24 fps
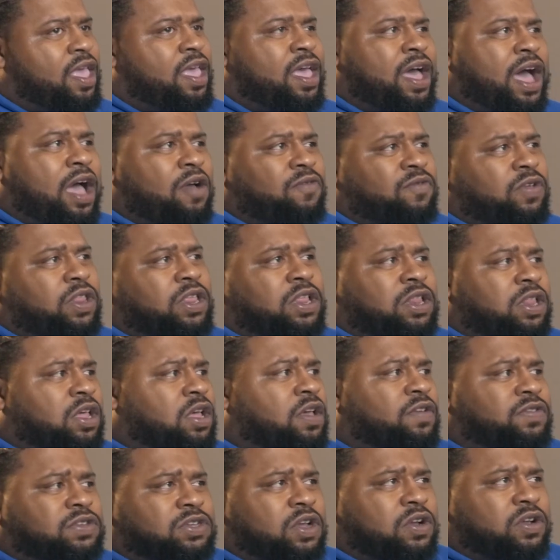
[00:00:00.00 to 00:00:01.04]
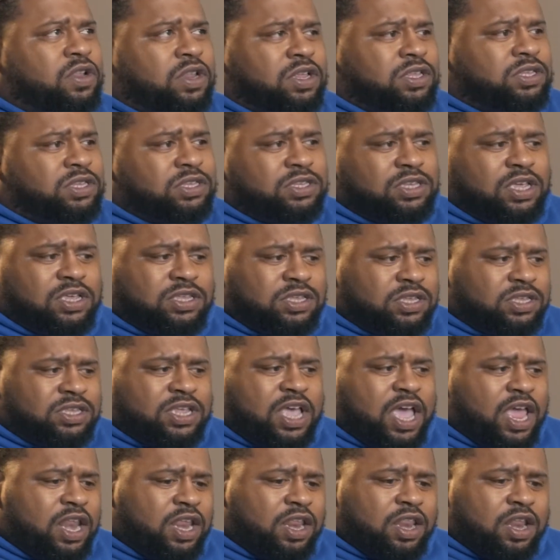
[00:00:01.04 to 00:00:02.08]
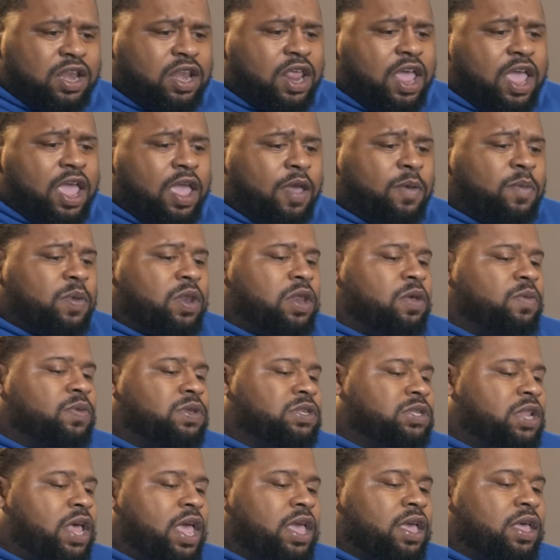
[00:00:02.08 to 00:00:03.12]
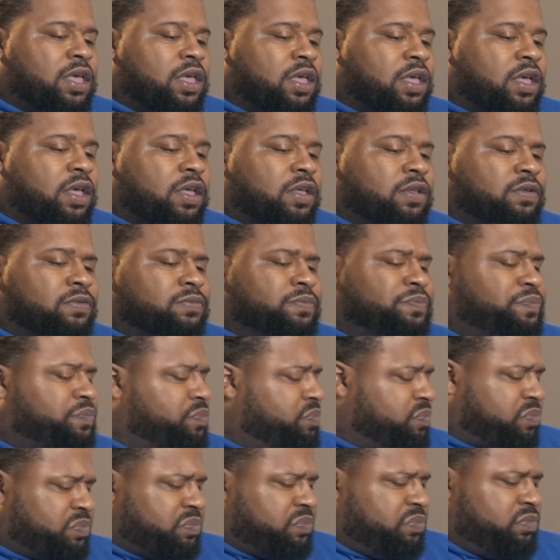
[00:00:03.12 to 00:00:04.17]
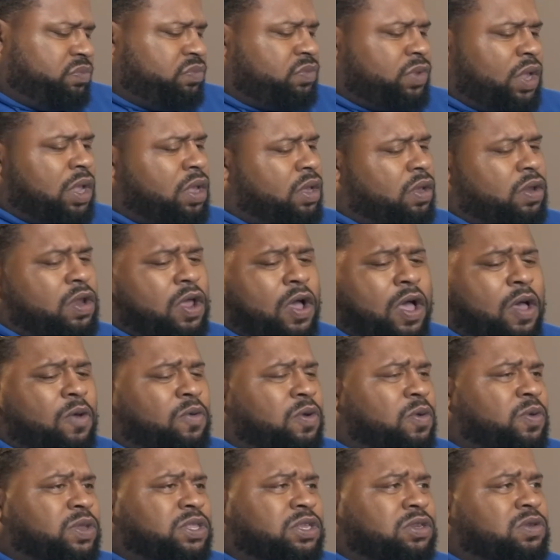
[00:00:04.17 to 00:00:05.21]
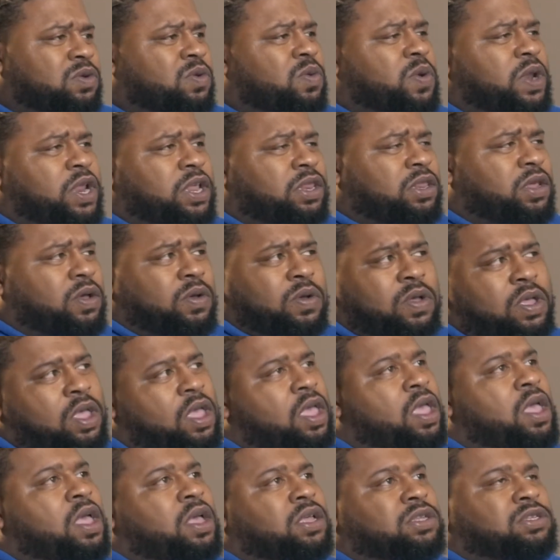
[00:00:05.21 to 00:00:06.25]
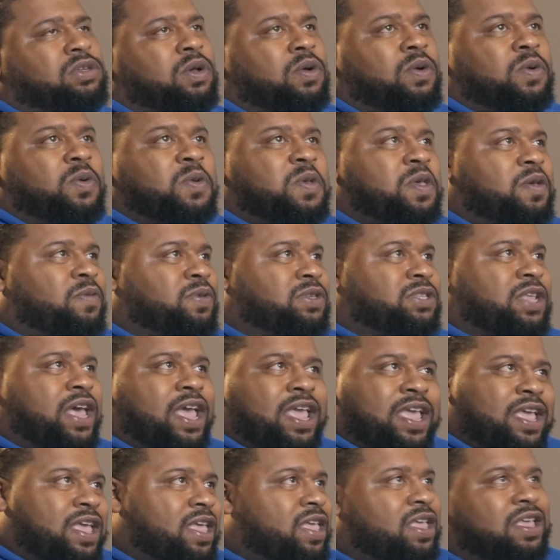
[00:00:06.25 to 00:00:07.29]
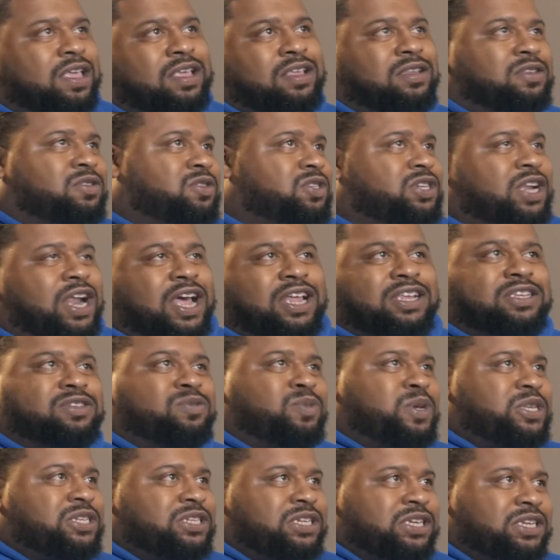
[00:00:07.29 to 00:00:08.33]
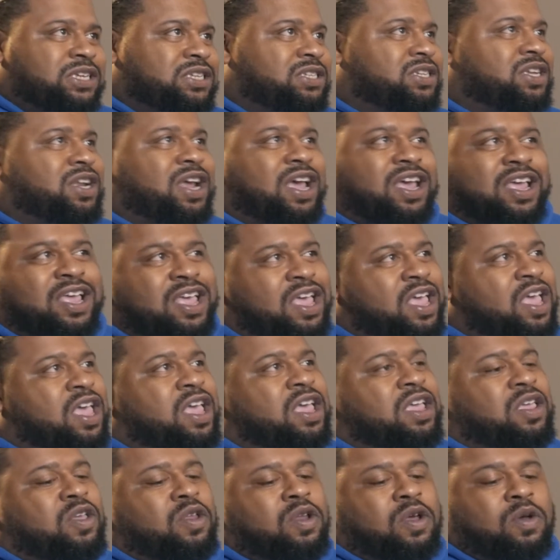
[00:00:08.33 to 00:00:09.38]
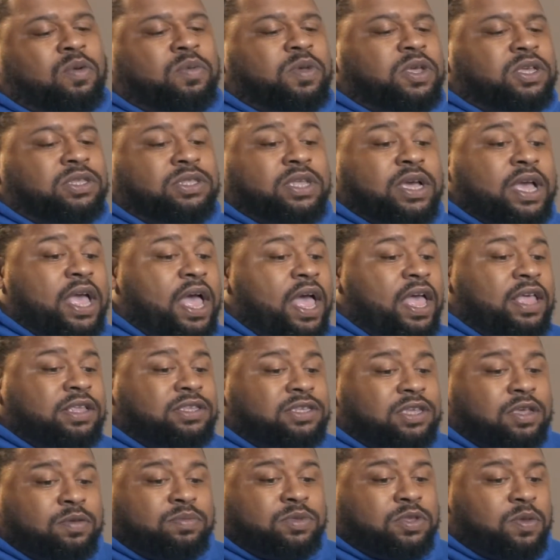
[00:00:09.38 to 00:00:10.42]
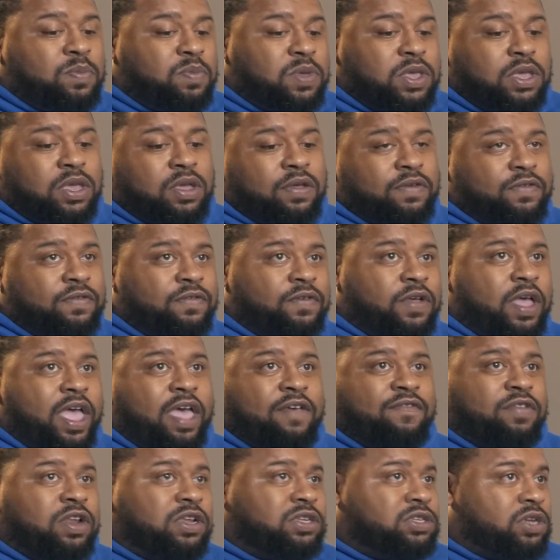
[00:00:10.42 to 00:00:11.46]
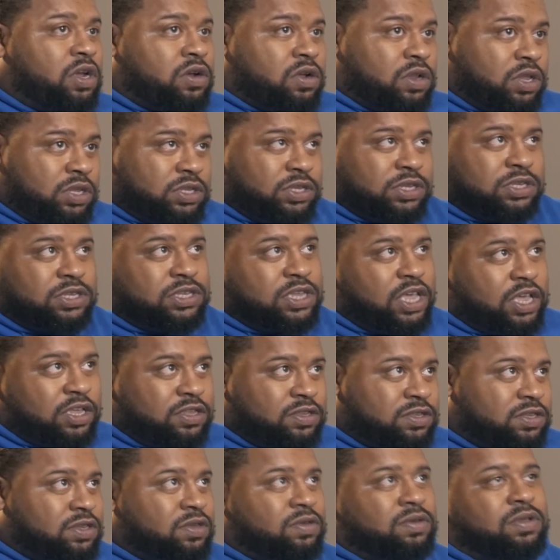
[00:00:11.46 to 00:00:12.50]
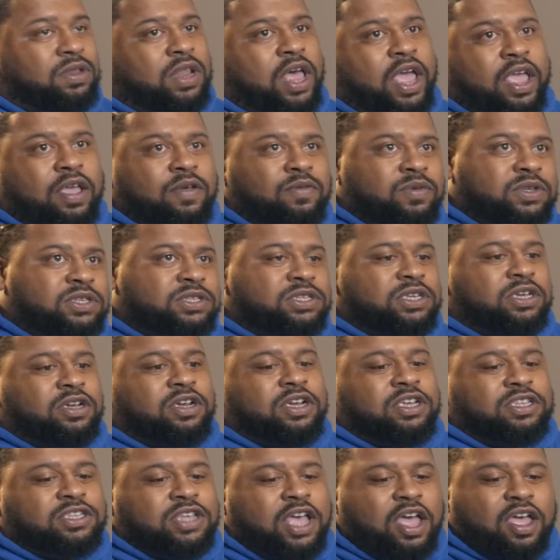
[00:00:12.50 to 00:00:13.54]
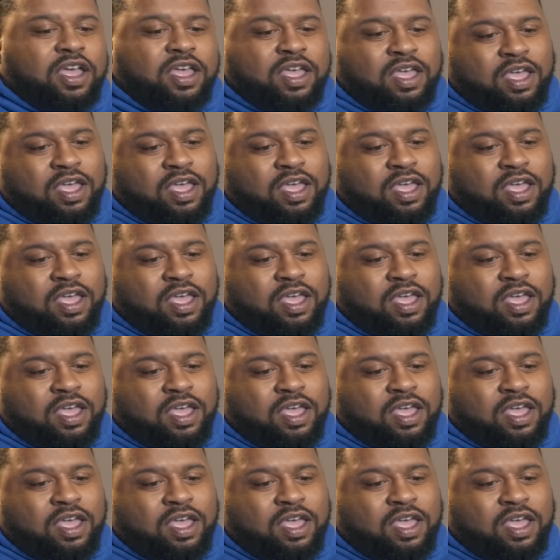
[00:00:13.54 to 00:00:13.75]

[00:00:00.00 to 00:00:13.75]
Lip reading: I really love Circle of C.O.S.S. Society, the name, and it was like I don't know what to do with it though. So it was like, should I switch it? Should I, because the concept to me of having a Circle of Success like was serious. I